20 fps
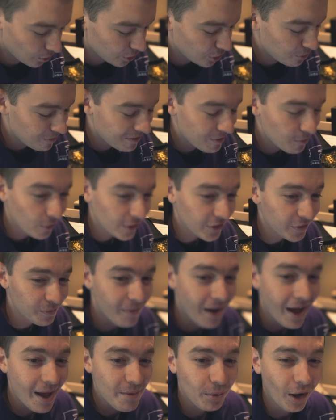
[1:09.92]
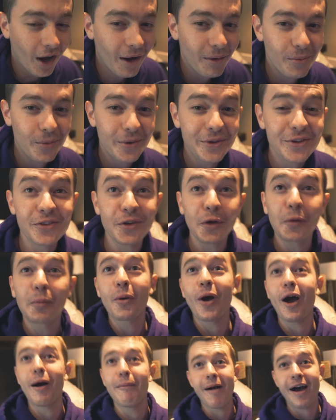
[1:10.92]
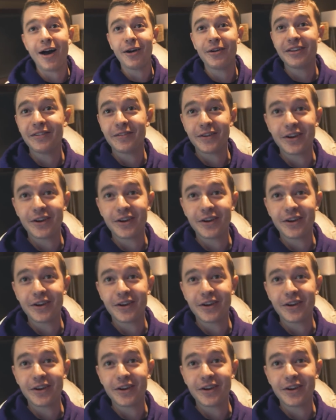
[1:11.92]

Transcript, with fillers: what do you mean? What's my problem? What's your problem? I don't